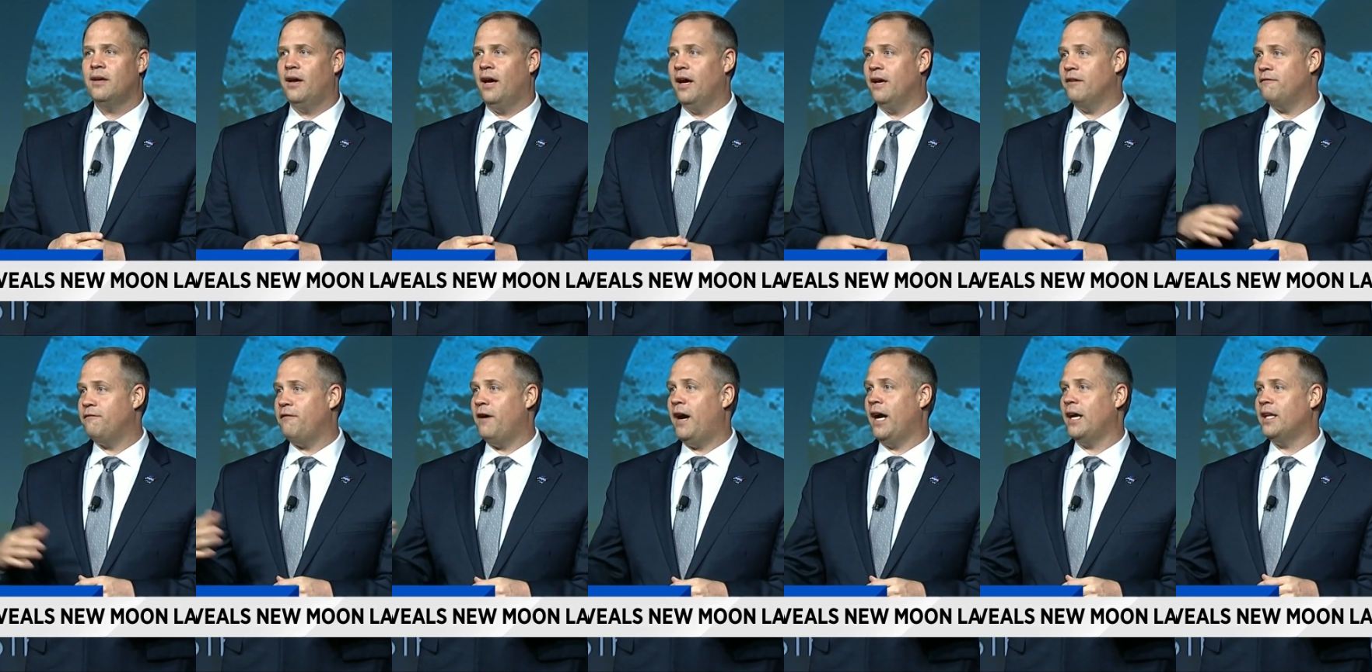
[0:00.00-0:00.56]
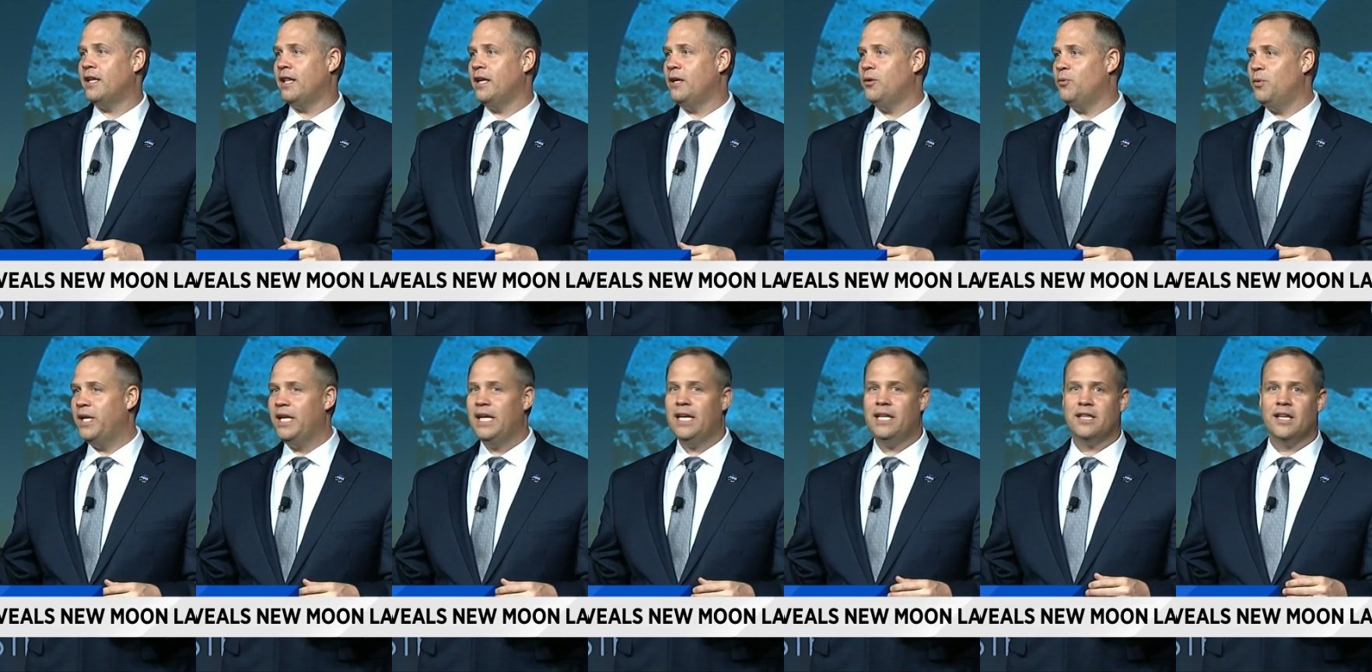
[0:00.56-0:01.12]
And finally,
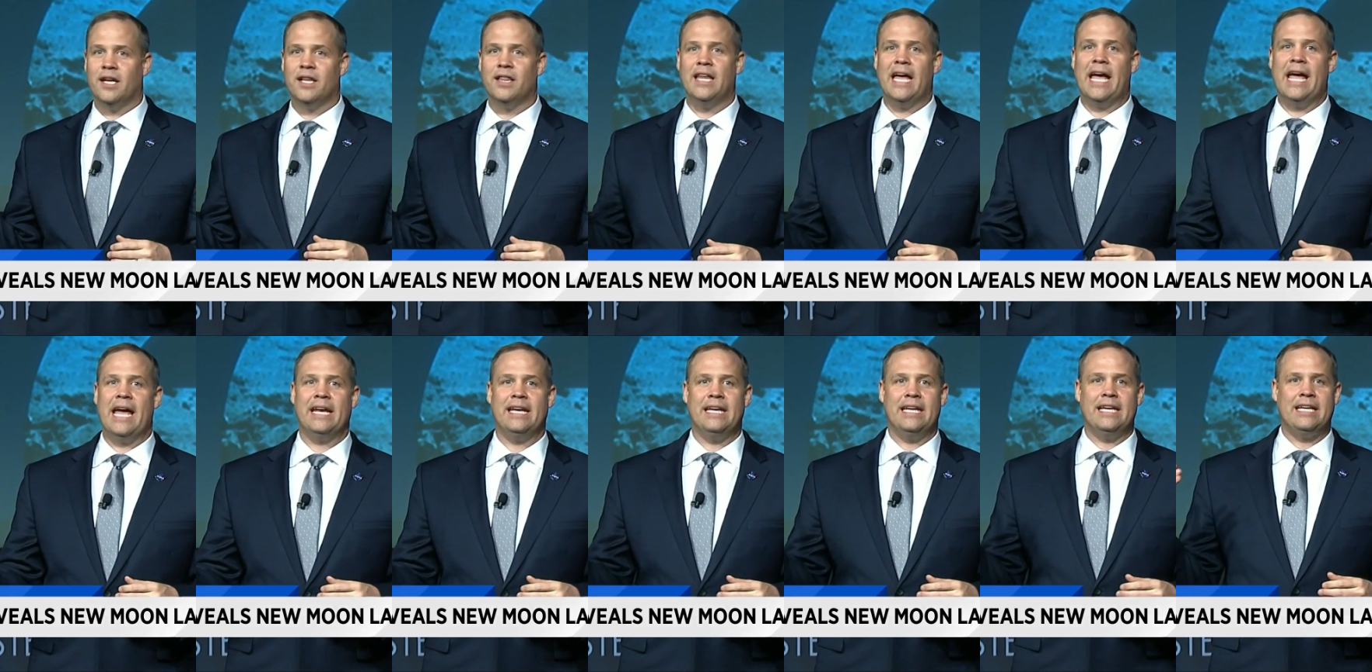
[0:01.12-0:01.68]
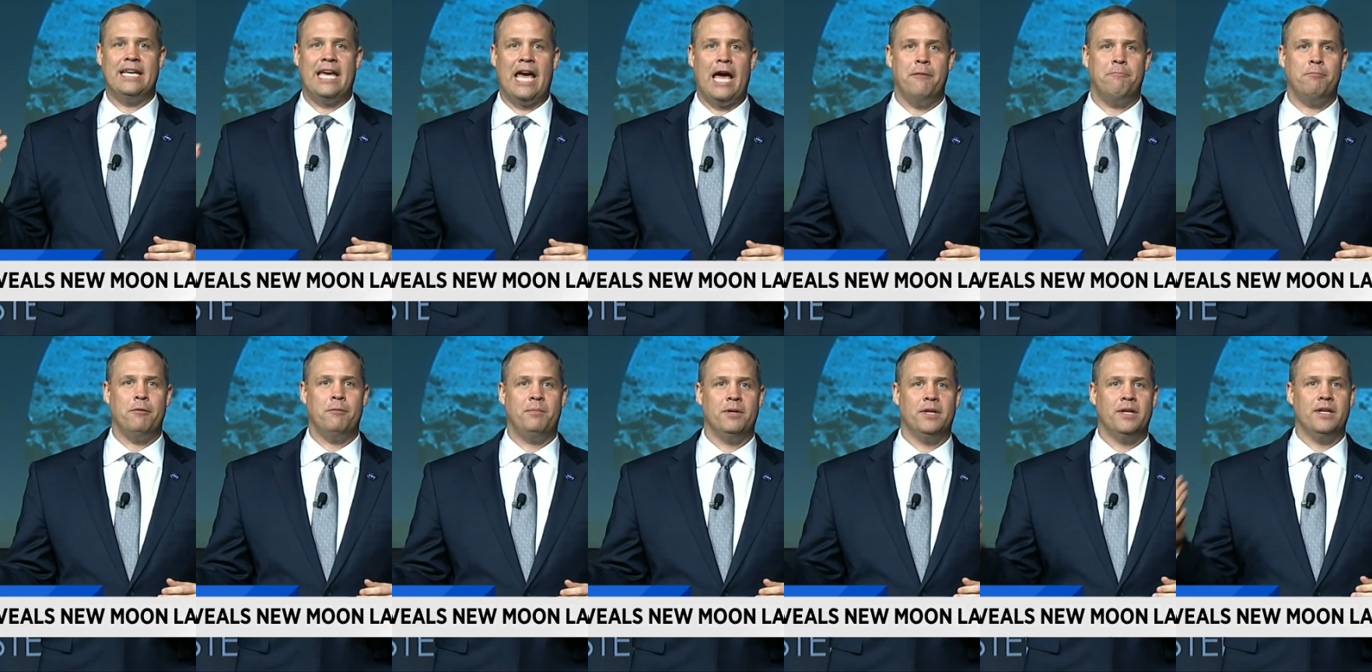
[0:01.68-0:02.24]
we need the landing
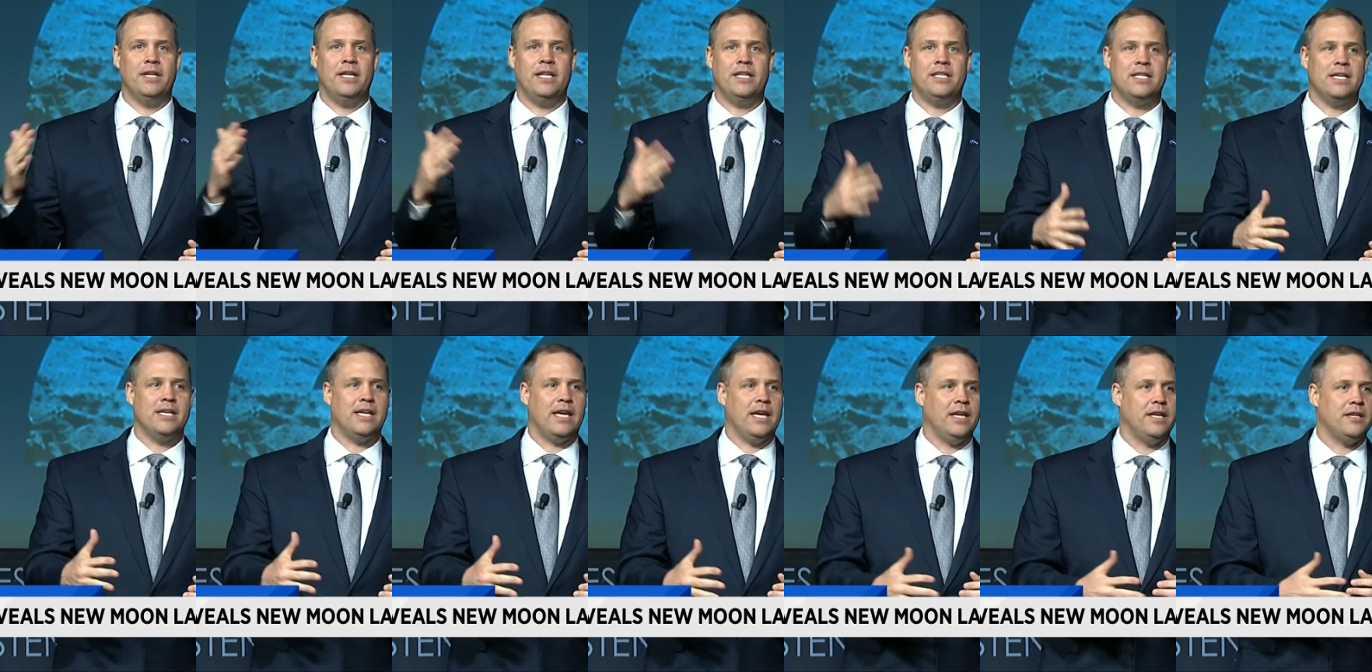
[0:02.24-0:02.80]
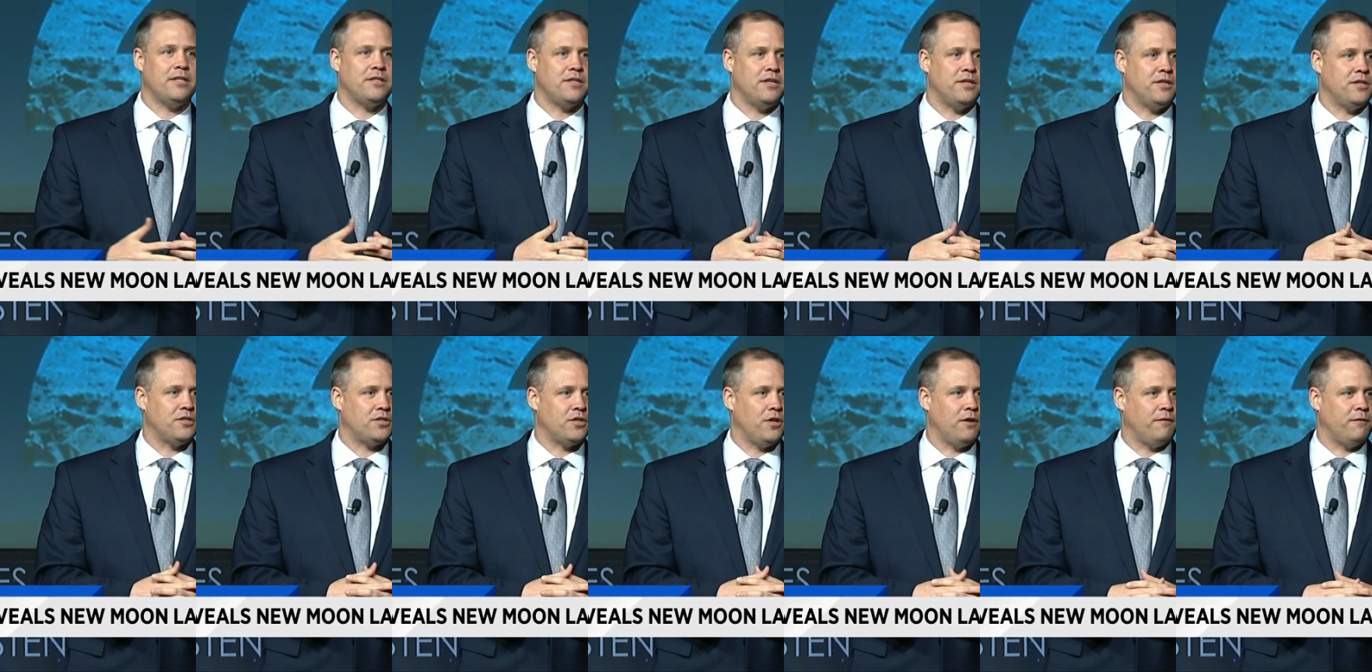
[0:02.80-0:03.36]
capability to get us to the
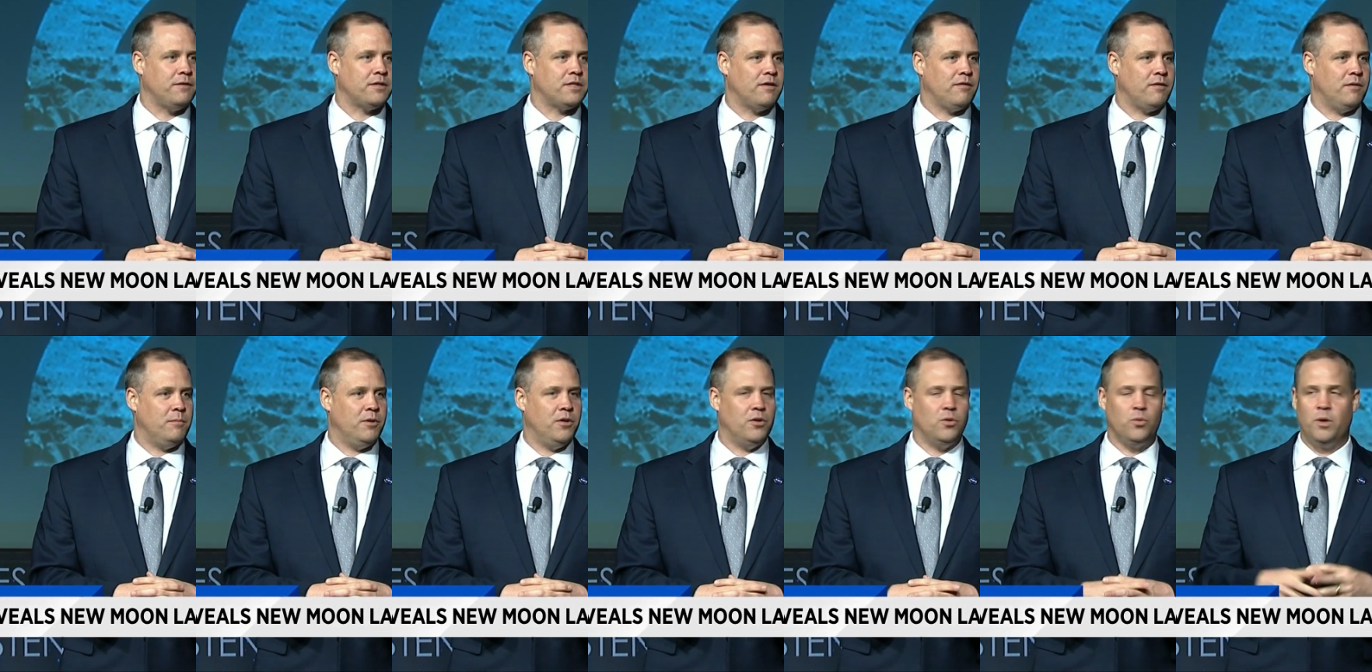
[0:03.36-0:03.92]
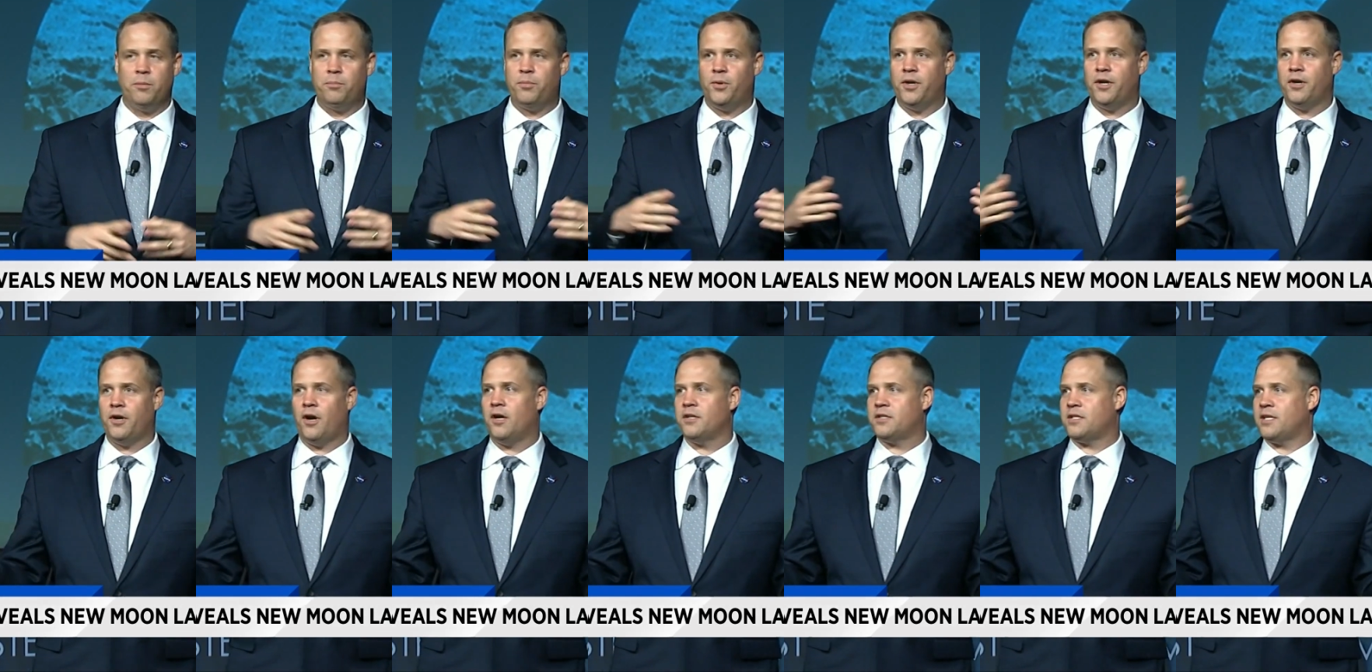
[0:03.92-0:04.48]
surface of the moon. We put it
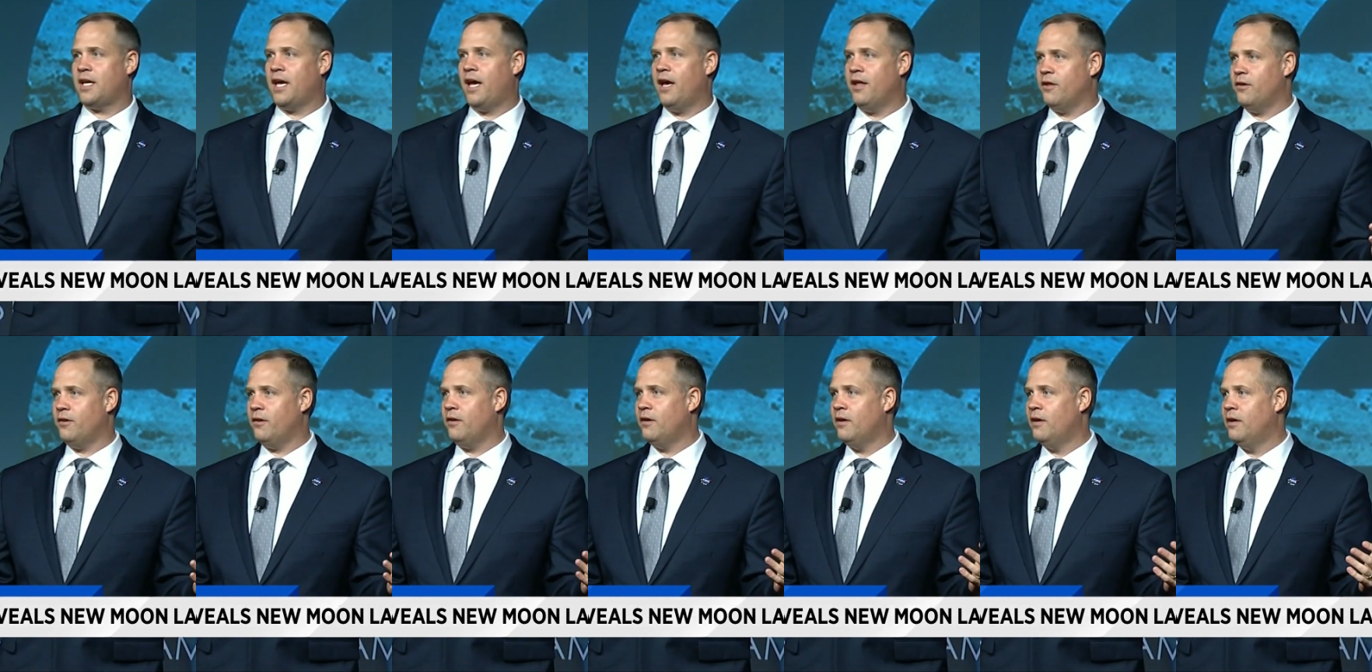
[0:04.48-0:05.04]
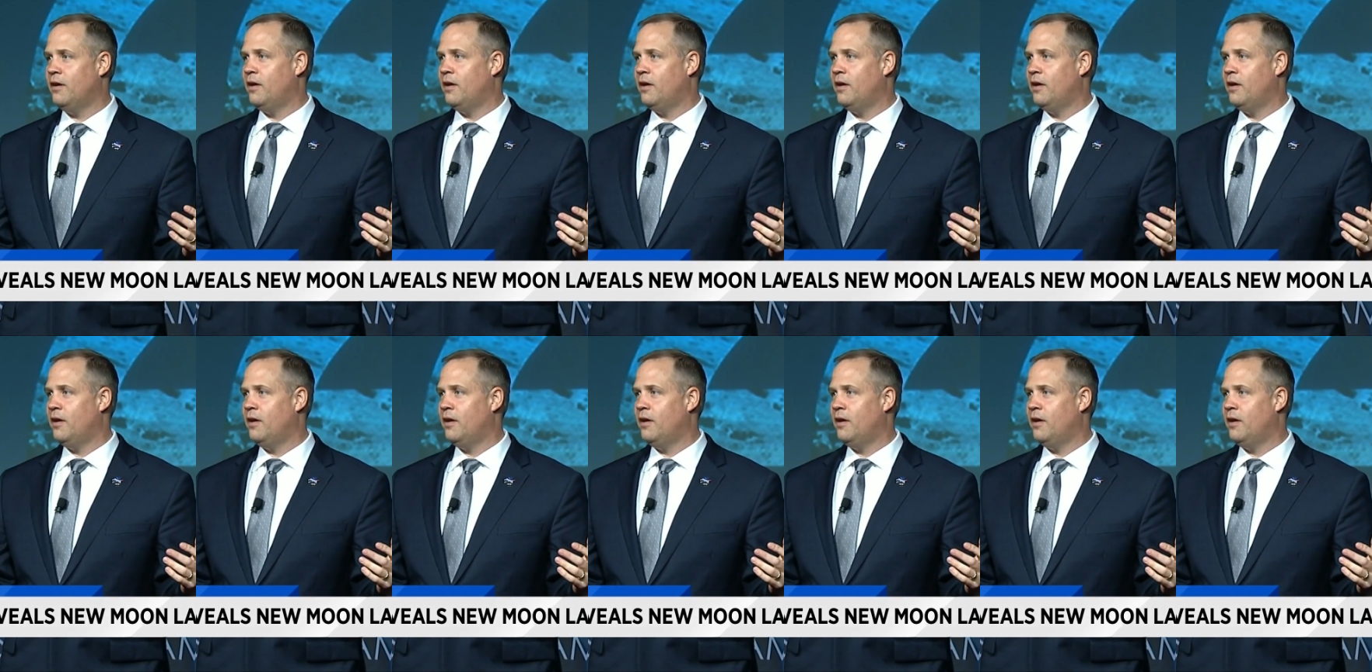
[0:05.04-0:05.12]
all together,